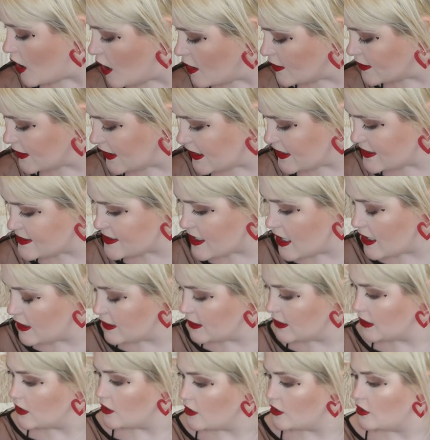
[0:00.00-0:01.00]
Ollie's
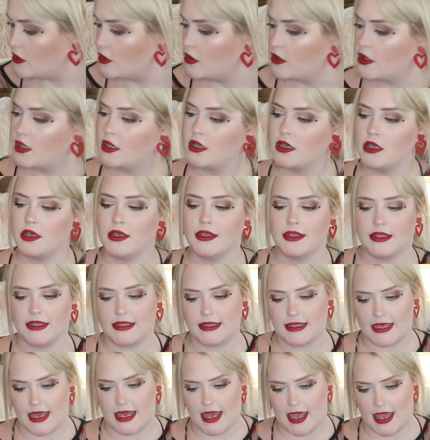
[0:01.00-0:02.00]
little
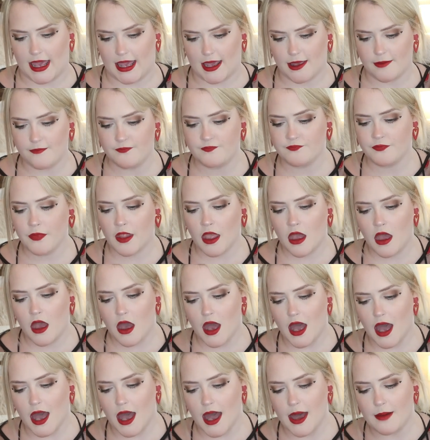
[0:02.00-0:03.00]
game,
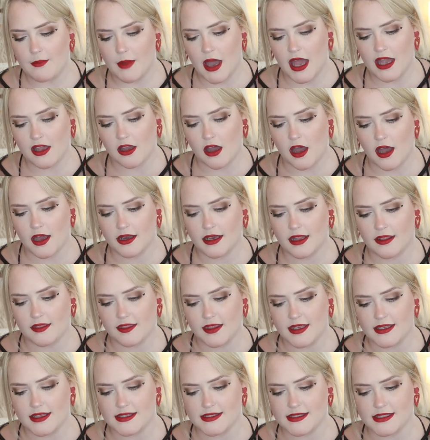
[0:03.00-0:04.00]
I got
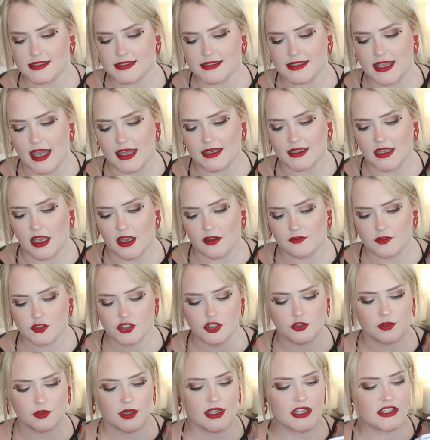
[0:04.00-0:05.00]
this set of
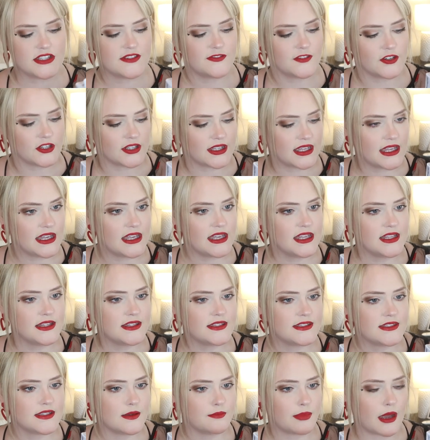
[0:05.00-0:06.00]
Charades for
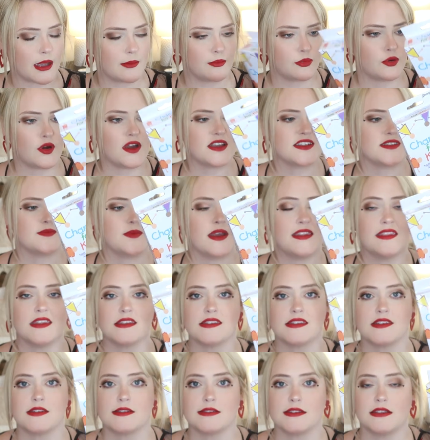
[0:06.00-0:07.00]
Kids by Pressman.
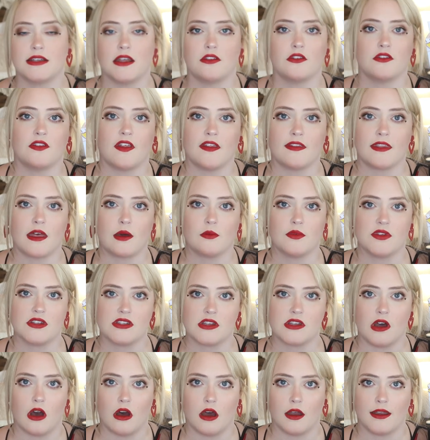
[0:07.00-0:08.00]
This is another thing that
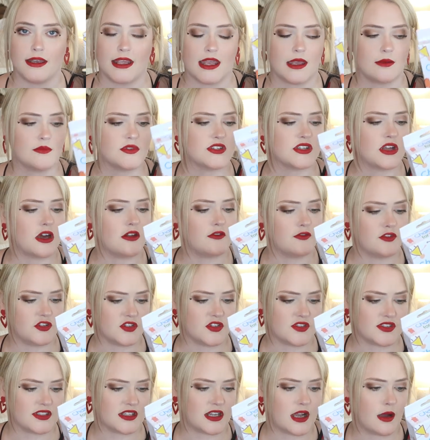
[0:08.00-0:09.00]
was on Amazon for
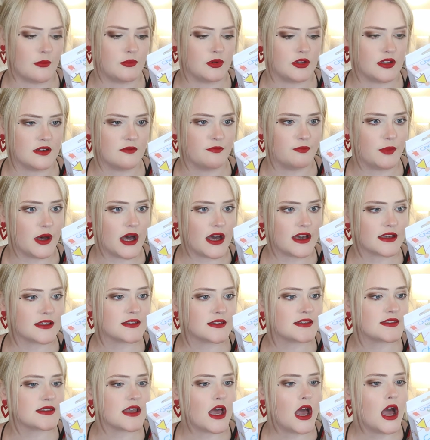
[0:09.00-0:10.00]
just a couple of
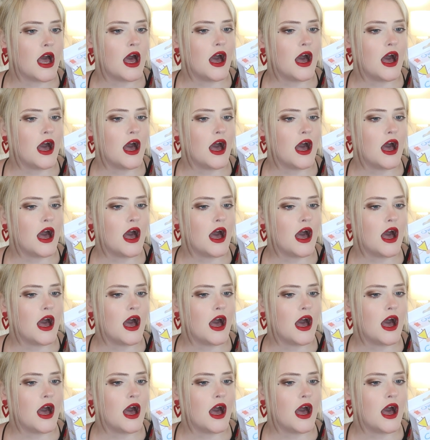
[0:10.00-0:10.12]
bucks.